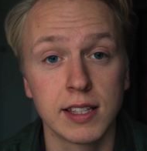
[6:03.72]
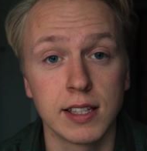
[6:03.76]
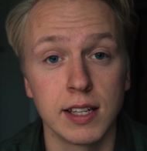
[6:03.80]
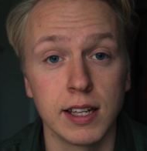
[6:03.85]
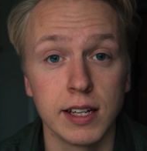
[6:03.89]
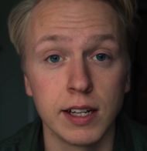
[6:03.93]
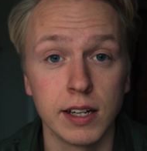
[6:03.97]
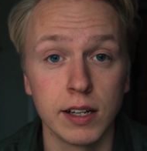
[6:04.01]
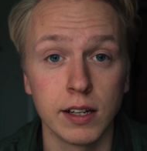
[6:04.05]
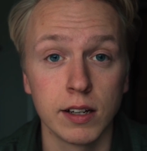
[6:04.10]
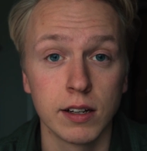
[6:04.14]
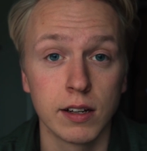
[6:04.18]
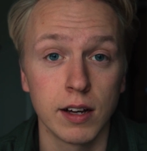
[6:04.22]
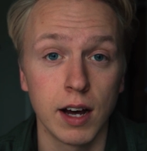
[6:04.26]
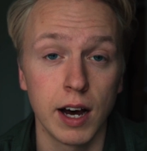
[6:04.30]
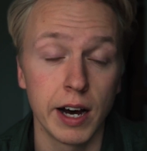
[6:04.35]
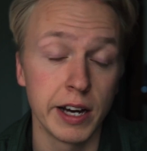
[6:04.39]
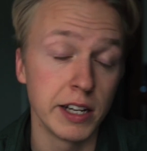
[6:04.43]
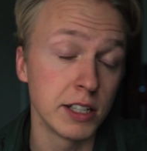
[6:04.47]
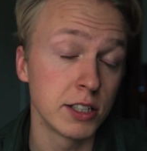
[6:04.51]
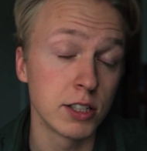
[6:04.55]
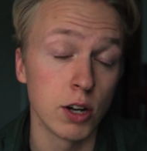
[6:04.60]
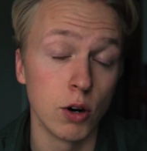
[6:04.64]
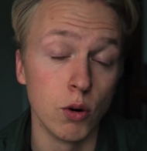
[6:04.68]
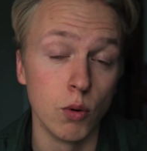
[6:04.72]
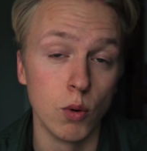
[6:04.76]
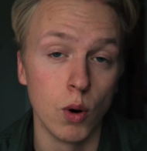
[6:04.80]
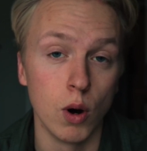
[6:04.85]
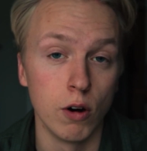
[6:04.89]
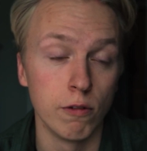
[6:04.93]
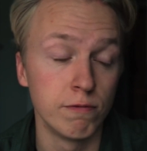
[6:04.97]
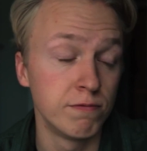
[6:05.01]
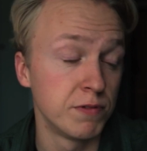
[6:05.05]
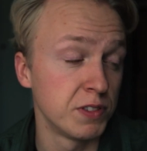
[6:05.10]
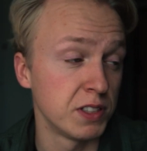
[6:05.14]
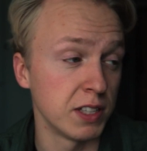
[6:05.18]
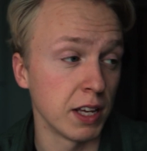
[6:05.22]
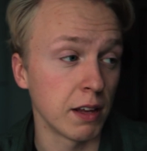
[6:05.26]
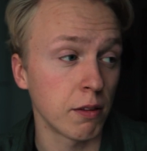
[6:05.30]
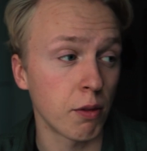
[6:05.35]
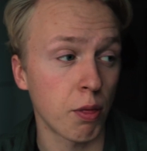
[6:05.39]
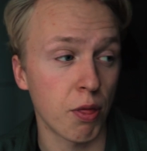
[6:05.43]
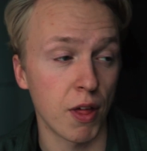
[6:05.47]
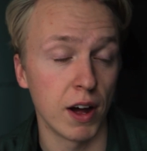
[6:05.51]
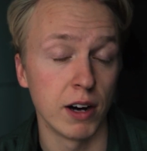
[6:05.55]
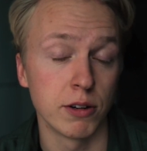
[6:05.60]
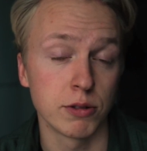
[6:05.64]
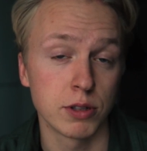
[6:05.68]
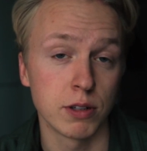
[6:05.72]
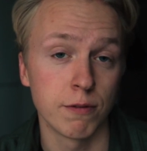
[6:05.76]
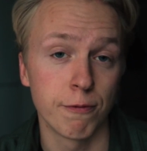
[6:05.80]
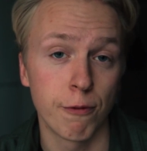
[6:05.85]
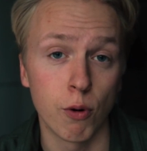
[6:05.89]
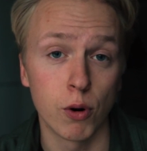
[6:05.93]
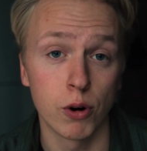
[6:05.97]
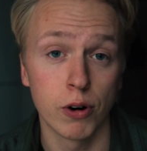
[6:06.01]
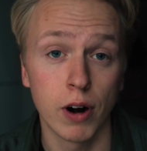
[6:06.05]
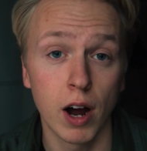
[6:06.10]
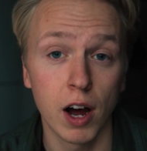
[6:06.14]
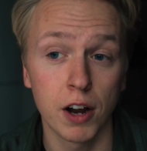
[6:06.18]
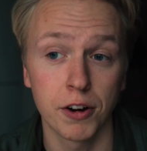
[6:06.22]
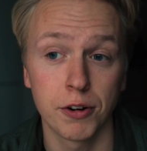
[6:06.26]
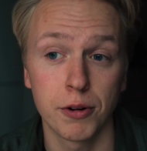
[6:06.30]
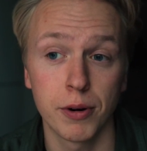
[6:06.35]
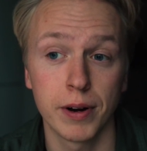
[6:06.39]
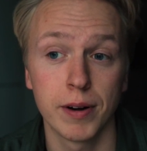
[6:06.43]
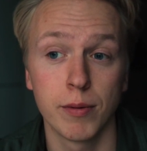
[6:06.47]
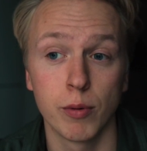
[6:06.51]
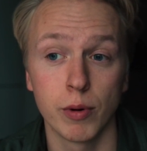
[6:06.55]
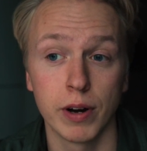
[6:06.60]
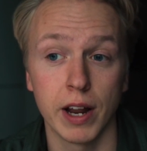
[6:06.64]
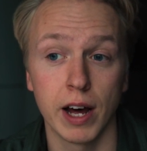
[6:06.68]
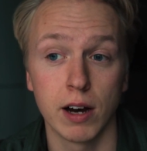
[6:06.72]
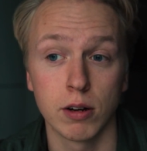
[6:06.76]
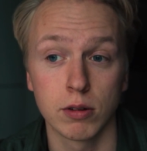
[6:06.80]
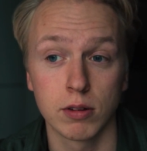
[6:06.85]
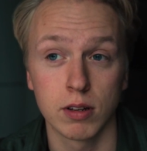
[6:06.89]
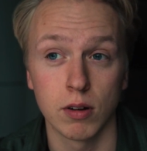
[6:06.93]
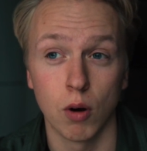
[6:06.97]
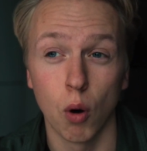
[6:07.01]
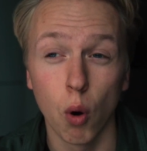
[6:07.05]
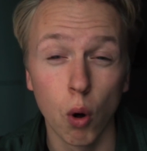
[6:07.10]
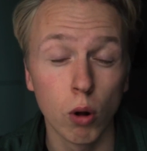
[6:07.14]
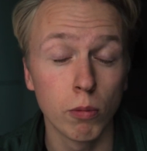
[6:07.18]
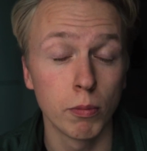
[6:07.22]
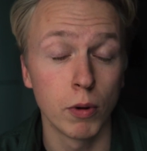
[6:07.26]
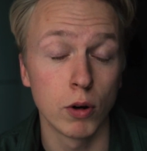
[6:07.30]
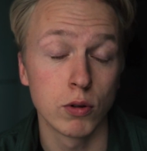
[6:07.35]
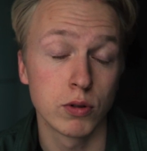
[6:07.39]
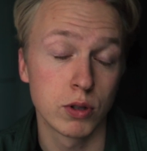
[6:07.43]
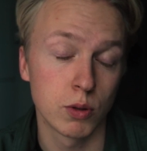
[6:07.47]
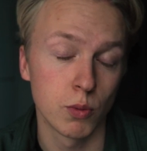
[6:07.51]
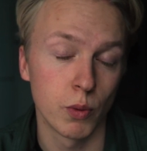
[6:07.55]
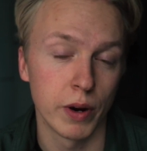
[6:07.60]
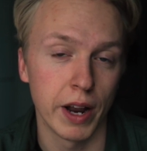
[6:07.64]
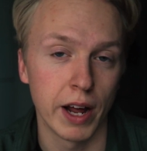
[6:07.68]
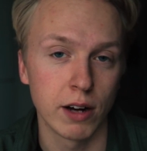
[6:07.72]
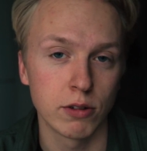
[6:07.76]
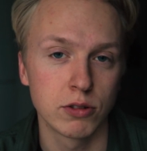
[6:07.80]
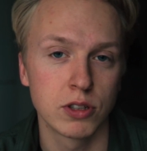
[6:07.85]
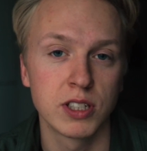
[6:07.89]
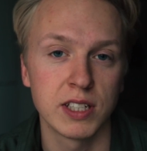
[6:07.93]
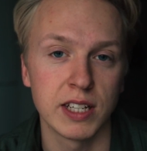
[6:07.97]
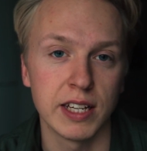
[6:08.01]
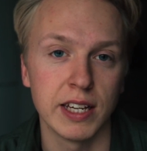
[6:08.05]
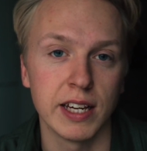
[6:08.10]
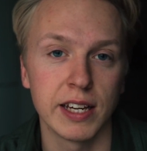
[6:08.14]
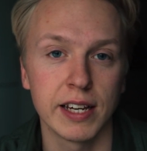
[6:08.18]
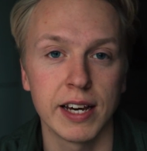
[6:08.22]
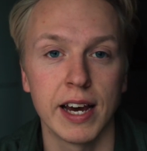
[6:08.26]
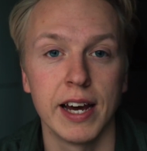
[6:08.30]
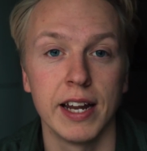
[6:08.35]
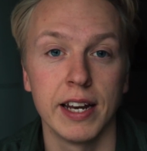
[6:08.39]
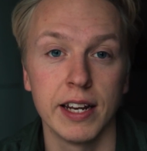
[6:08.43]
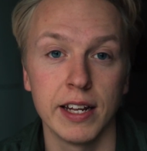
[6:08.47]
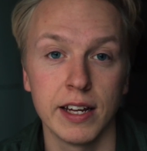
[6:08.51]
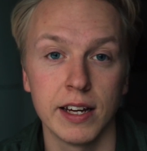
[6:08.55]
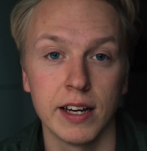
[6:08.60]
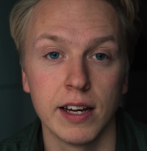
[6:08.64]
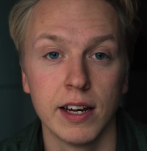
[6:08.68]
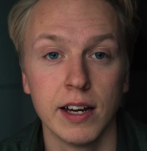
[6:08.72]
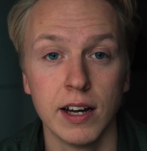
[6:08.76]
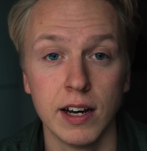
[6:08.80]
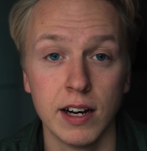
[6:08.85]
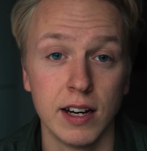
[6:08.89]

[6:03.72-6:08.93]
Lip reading: the ISO of 6400 almost without seeing any